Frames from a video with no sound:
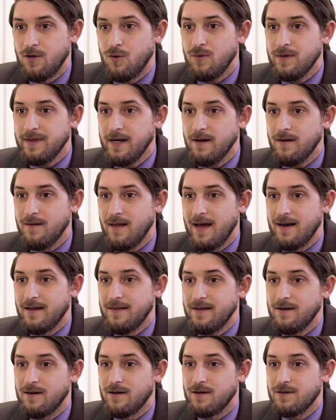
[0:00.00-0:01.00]
In North
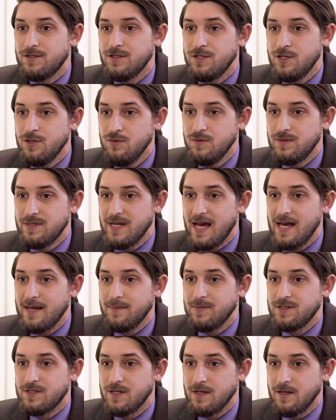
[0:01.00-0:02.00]
Carolina, there are two
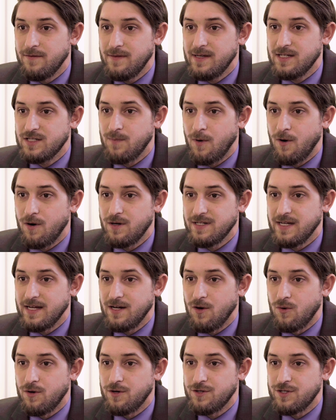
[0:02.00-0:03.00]
types of ex
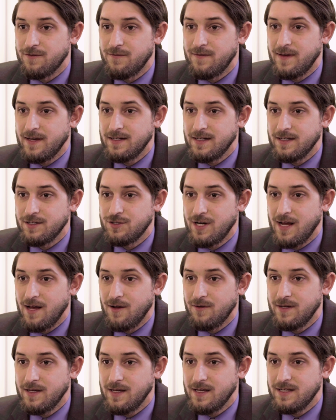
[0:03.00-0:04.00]
parte orders affecting
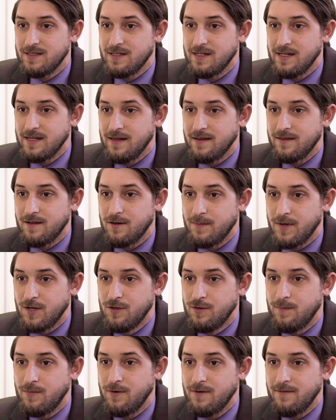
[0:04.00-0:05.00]
child custody, and they're
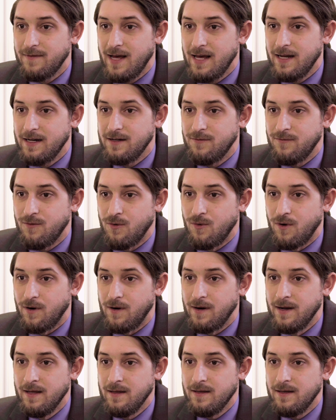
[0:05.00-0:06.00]
both provided
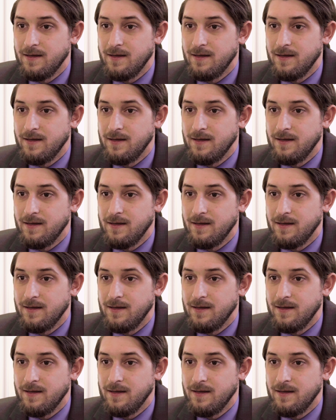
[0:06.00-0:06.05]
for